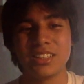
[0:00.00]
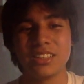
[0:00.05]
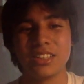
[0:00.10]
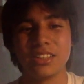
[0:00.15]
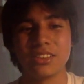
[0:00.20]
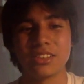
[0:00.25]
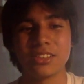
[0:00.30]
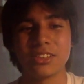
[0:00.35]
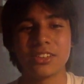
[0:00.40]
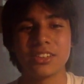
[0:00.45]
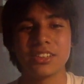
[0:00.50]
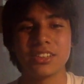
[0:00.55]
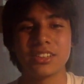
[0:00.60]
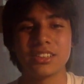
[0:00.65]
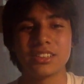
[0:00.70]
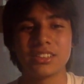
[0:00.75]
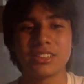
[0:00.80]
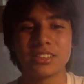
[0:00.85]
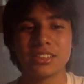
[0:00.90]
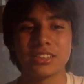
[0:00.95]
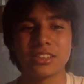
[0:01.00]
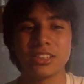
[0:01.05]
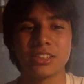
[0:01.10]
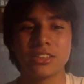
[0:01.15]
the third